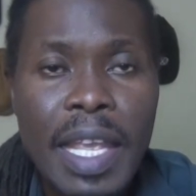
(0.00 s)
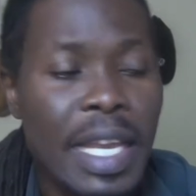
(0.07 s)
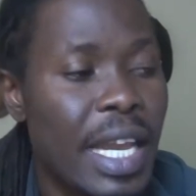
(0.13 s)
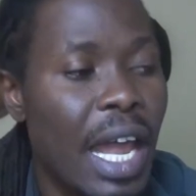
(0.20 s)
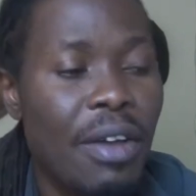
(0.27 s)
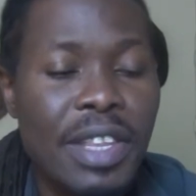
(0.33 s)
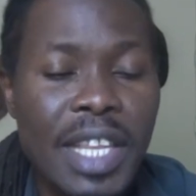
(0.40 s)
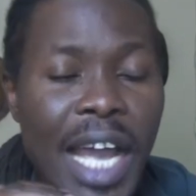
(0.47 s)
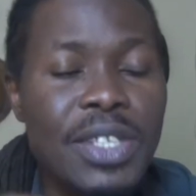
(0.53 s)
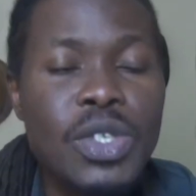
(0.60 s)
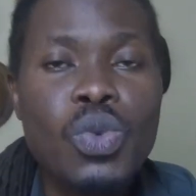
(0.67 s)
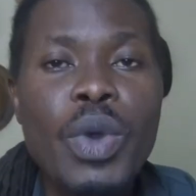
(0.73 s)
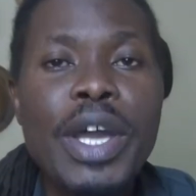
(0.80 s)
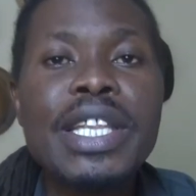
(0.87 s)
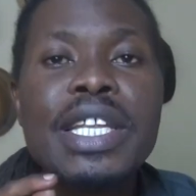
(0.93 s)
Now
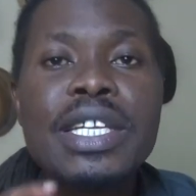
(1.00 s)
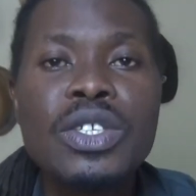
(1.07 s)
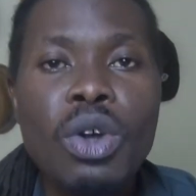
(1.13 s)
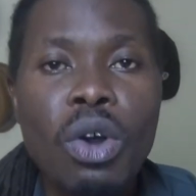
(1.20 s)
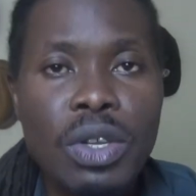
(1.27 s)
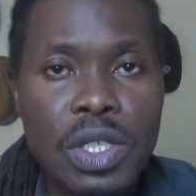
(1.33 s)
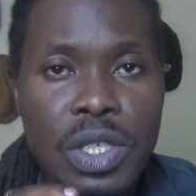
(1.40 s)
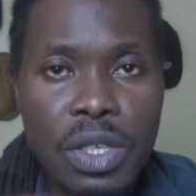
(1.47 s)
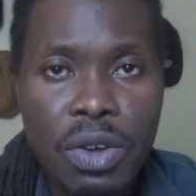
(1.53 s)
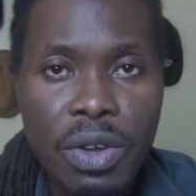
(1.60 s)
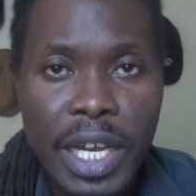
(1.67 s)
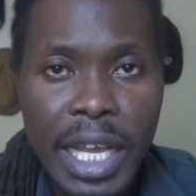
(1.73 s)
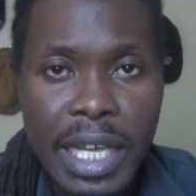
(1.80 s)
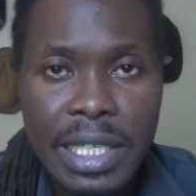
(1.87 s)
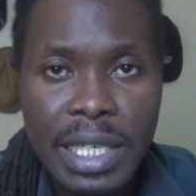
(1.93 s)
that's when the dots
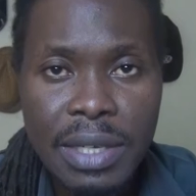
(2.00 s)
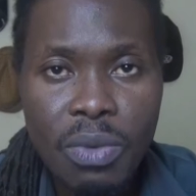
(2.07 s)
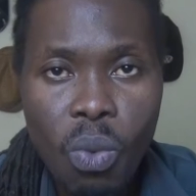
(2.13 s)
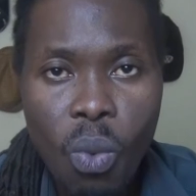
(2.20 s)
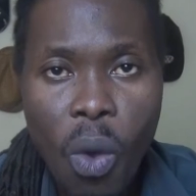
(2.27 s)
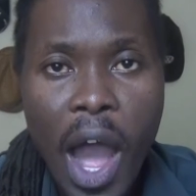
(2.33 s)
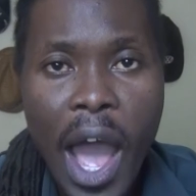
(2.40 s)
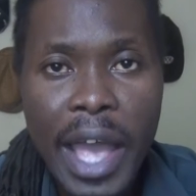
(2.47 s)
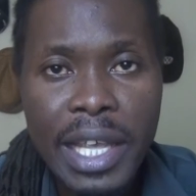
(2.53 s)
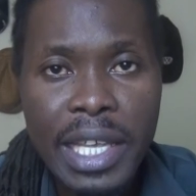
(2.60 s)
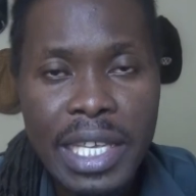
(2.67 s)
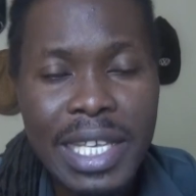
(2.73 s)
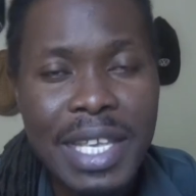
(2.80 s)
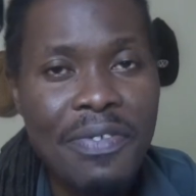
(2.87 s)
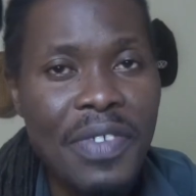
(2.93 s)
connected why
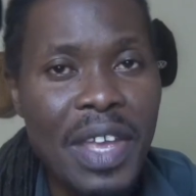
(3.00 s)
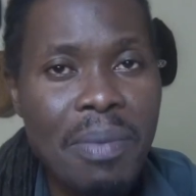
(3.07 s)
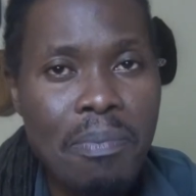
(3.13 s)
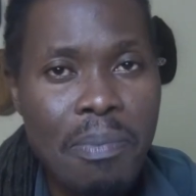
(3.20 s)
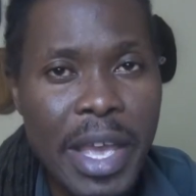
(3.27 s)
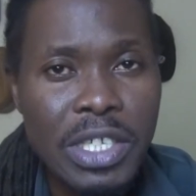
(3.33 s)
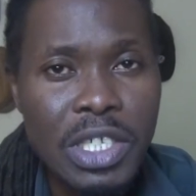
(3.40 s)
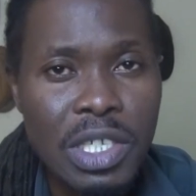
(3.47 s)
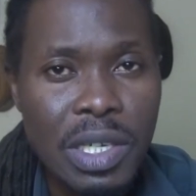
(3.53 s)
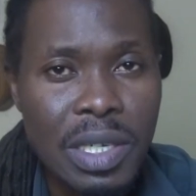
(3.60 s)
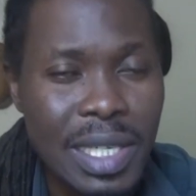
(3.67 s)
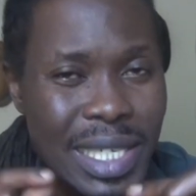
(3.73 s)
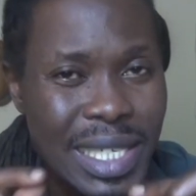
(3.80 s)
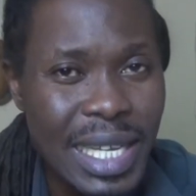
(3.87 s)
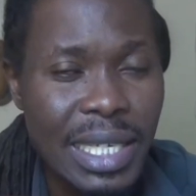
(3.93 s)
he even
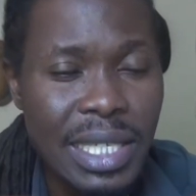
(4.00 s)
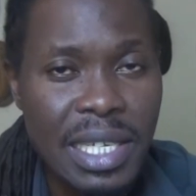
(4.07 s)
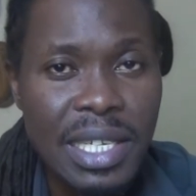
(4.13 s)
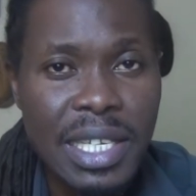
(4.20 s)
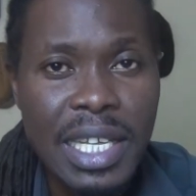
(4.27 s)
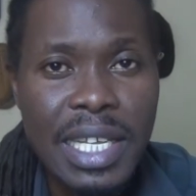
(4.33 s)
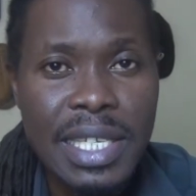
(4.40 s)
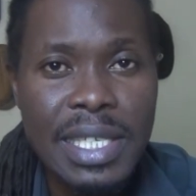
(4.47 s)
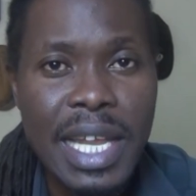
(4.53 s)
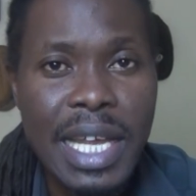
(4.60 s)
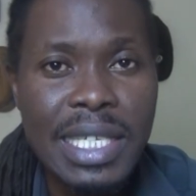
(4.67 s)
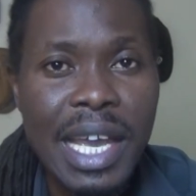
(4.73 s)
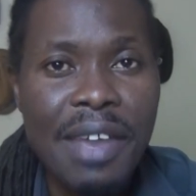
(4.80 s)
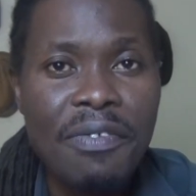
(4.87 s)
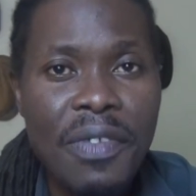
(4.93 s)
mentioned certain things
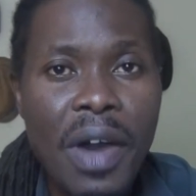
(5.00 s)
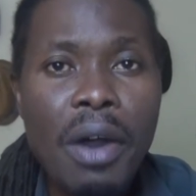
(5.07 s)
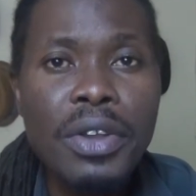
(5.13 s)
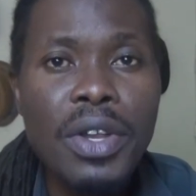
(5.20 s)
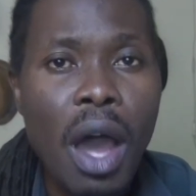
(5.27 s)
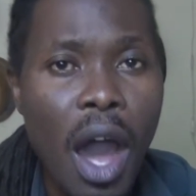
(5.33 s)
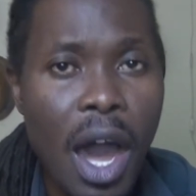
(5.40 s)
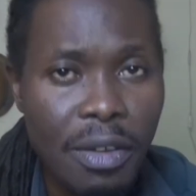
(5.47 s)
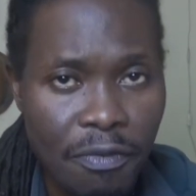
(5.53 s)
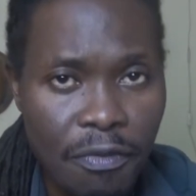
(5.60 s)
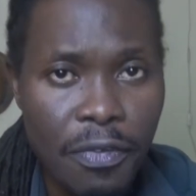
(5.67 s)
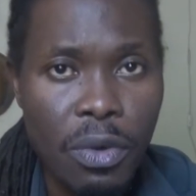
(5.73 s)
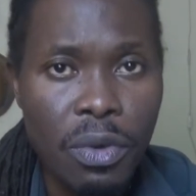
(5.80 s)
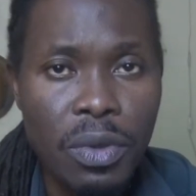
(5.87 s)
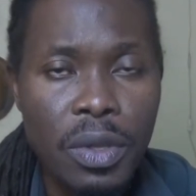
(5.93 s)
that I found
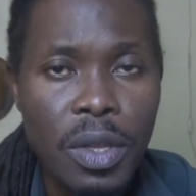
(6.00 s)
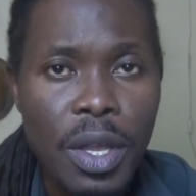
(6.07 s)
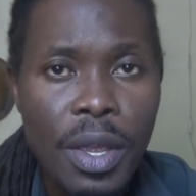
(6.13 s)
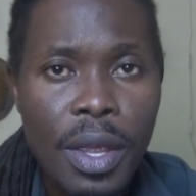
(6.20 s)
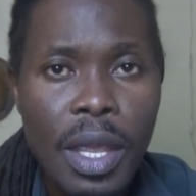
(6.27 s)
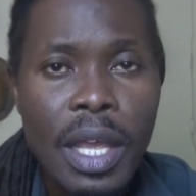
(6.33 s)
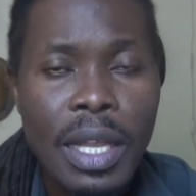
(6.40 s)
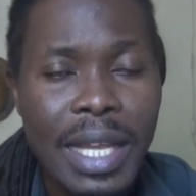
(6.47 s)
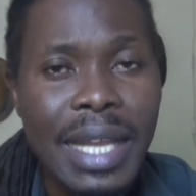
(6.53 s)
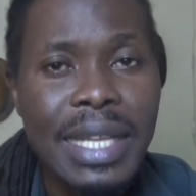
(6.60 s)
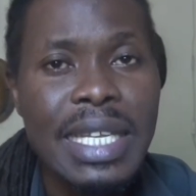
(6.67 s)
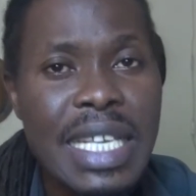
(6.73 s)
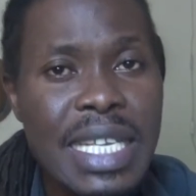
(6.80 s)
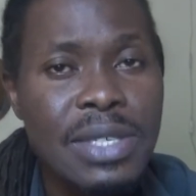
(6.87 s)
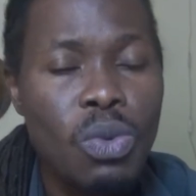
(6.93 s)
hurtful
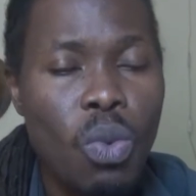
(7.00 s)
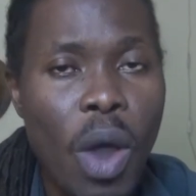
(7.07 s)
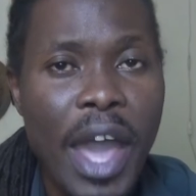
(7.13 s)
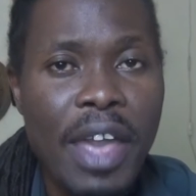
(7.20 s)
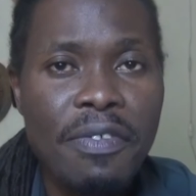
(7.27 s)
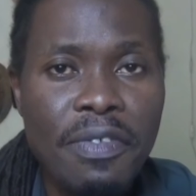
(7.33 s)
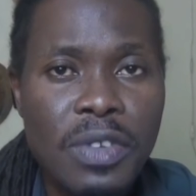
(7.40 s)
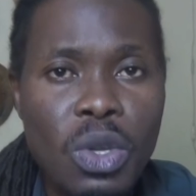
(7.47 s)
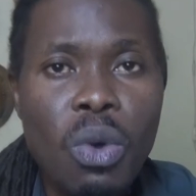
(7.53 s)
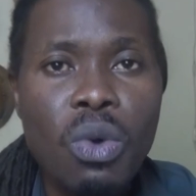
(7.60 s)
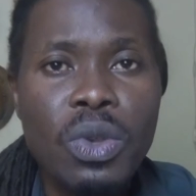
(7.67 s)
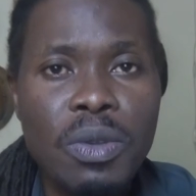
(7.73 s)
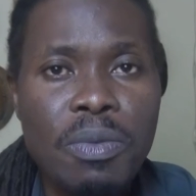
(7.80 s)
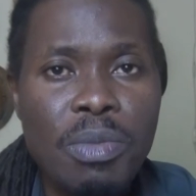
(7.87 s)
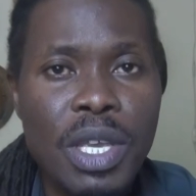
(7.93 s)
that his wife
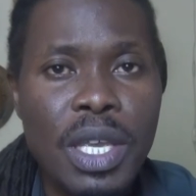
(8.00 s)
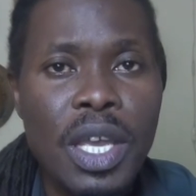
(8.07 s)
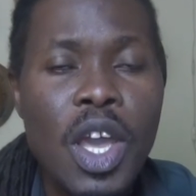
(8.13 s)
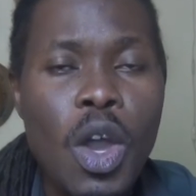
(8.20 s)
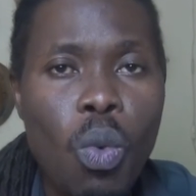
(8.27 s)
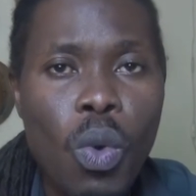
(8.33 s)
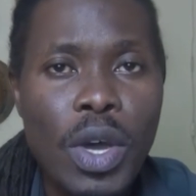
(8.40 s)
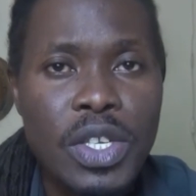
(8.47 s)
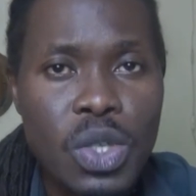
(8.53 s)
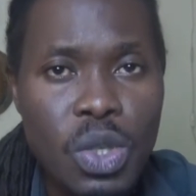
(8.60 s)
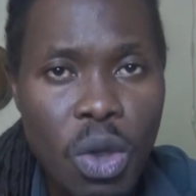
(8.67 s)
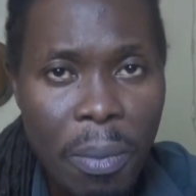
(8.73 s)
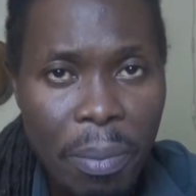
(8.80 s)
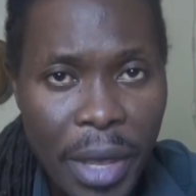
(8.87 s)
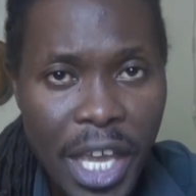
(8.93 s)
told me was
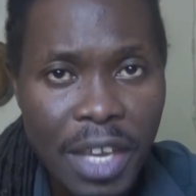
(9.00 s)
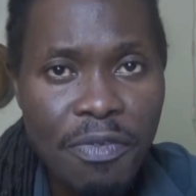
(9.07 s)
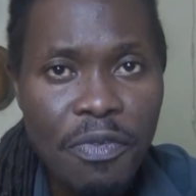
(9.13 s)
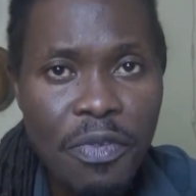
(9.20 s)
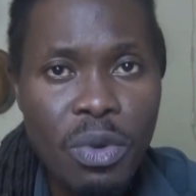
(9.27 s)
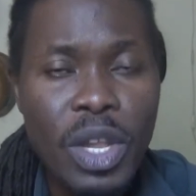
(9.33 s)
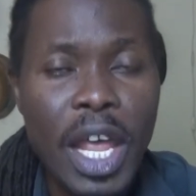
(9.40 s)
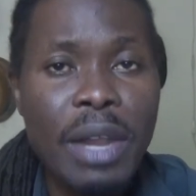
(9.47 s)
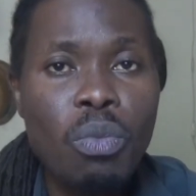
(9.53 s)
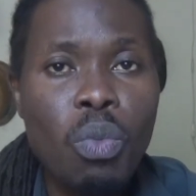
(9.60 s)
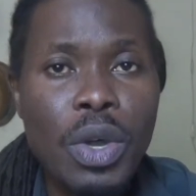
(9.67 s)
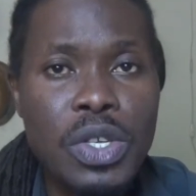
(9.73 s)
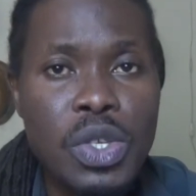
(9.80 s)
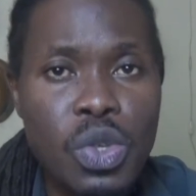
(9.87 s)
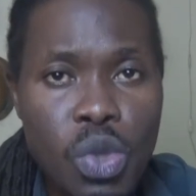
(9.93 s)
so painful and
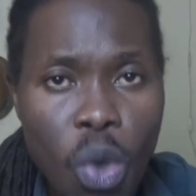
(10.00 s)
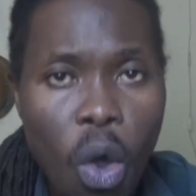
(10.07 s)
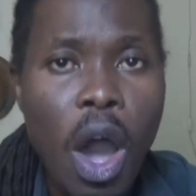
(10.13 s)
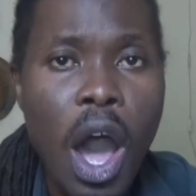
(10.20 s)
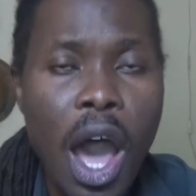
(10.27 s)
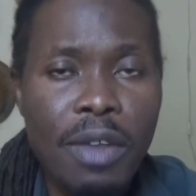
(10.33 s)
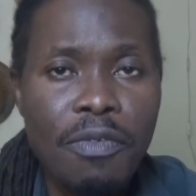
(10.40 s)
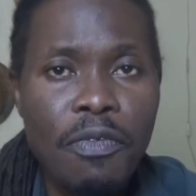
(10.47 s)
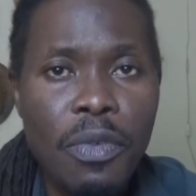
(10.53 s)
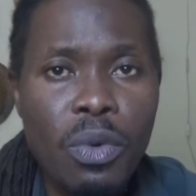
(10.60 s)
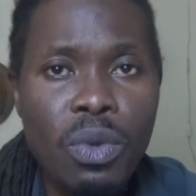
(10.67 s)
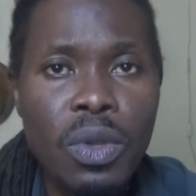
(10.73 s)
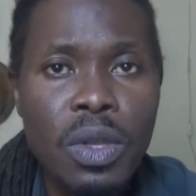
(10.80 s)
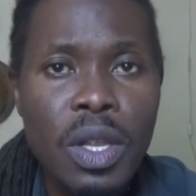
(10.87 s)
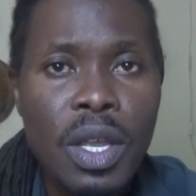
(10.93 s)
was so
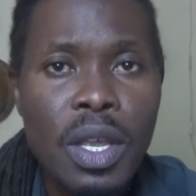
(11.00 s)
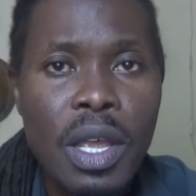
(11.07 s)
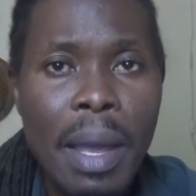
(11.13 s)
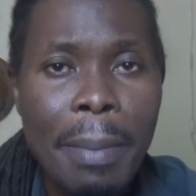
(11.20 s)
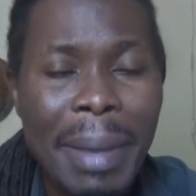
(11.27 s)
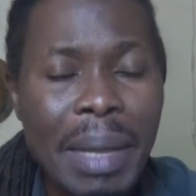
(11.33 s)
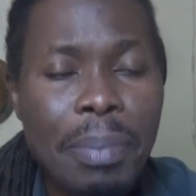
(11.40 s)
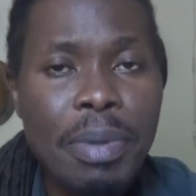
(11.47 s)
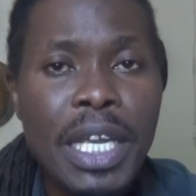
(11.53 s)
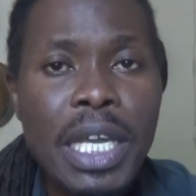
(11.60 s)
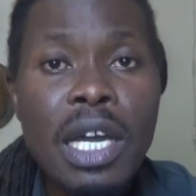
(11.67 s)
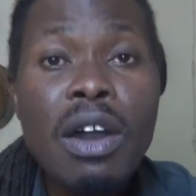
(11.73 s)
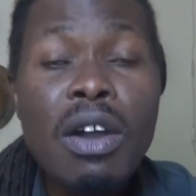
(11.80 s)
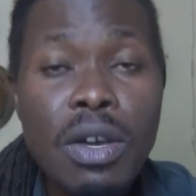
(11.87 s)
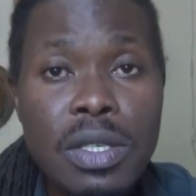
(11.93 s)
hurtful but
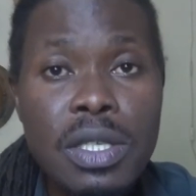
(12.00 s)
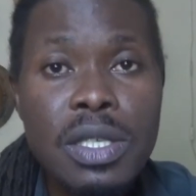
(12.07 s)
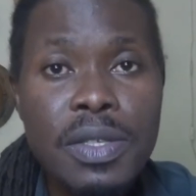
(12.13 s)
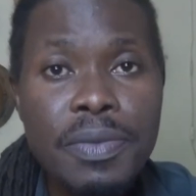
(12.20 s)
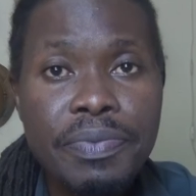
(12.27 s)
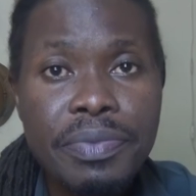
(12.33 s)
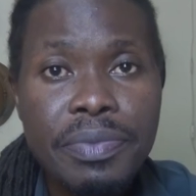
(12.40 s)
because